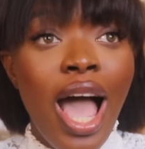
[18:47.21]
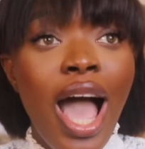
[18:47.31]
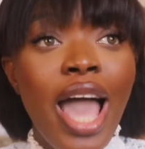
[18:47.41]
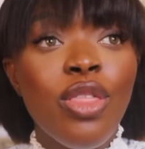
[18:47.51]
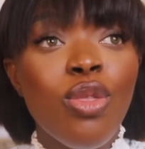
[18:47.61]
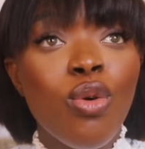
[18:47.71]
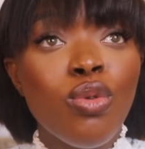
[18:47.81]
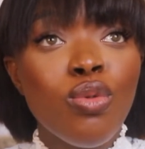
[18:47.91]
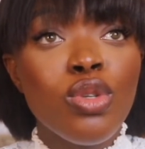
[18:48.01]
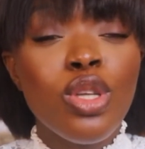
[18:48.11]
I
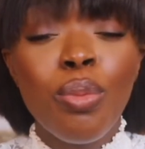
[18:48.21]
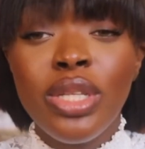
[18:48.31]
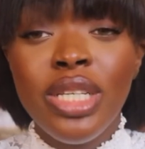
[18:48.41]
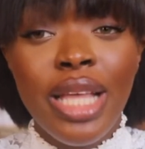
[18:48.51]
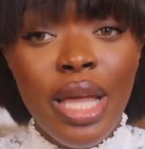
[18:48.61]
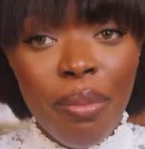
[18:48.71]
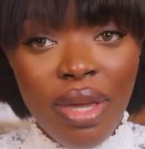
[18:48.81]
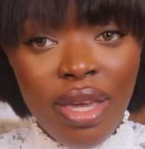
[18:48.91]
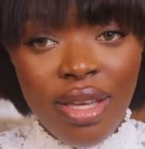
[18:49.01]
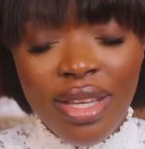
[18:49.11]
know somebody like me,